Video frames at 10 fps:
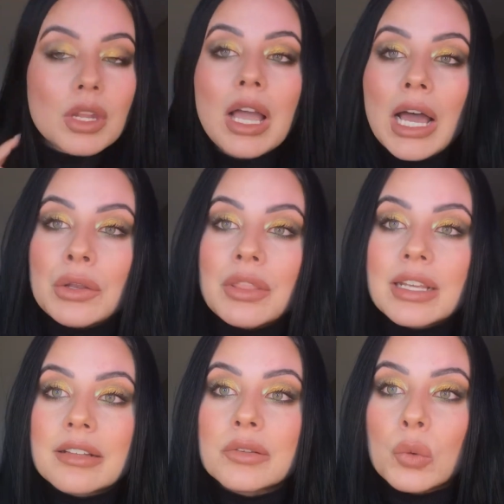I don't think
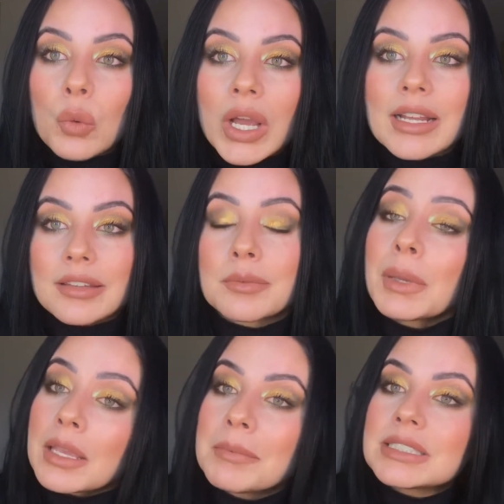it's quite as
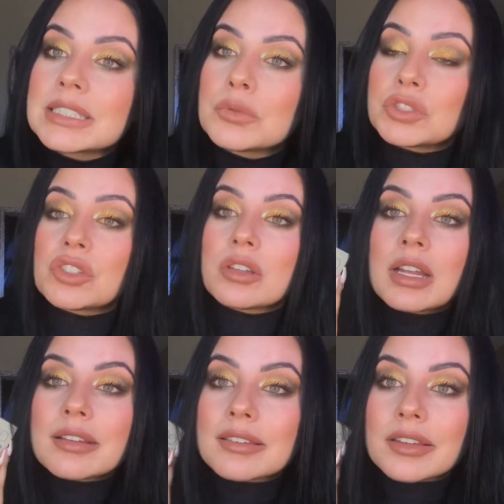pigmented, which is not
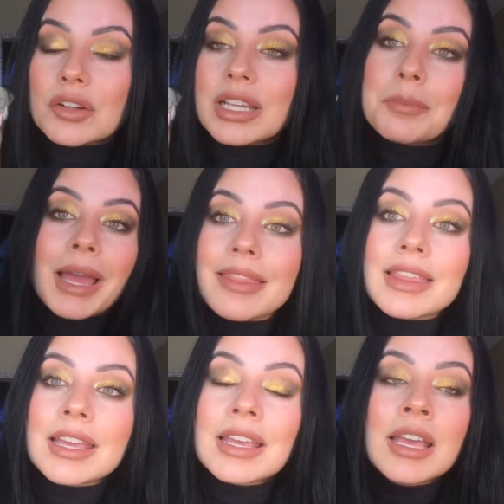necessarily a bad
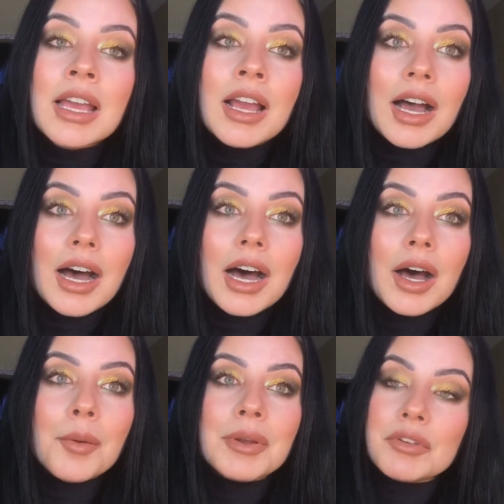thing.
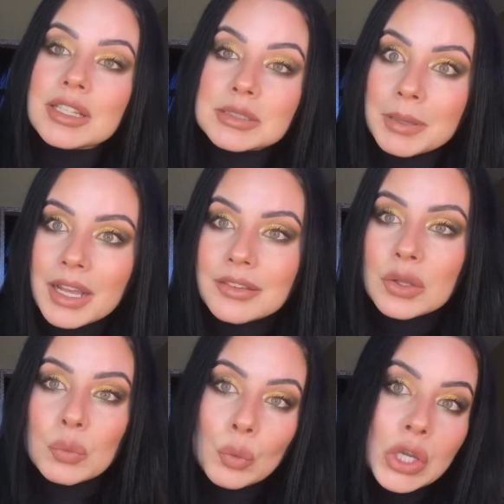It really depends
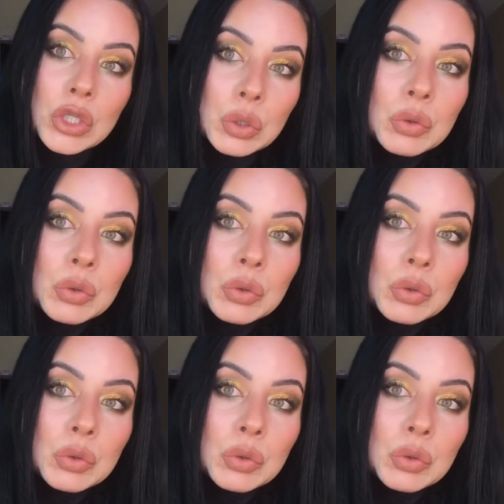on what you